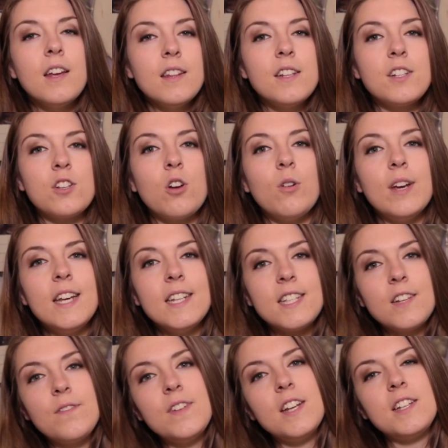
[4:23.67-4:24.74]
This
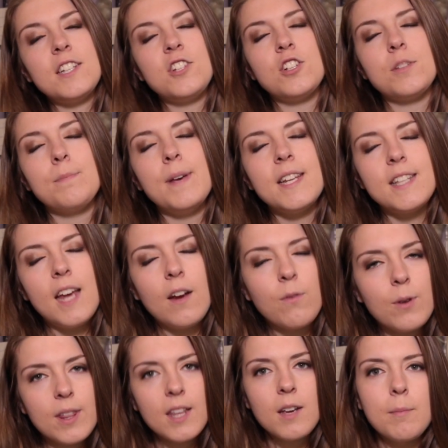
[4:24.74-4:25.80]
cohesiveness just makes
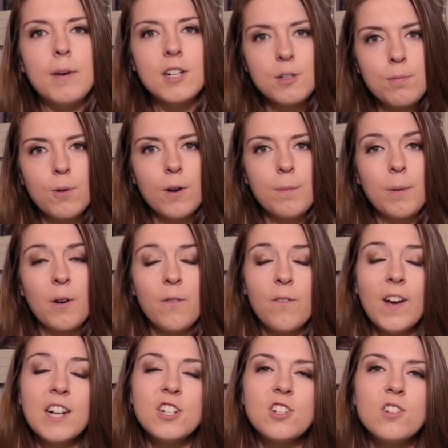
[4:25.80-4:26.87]
everything much more
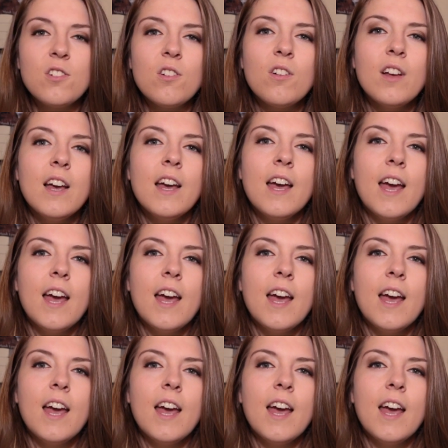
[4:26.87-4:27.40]
professional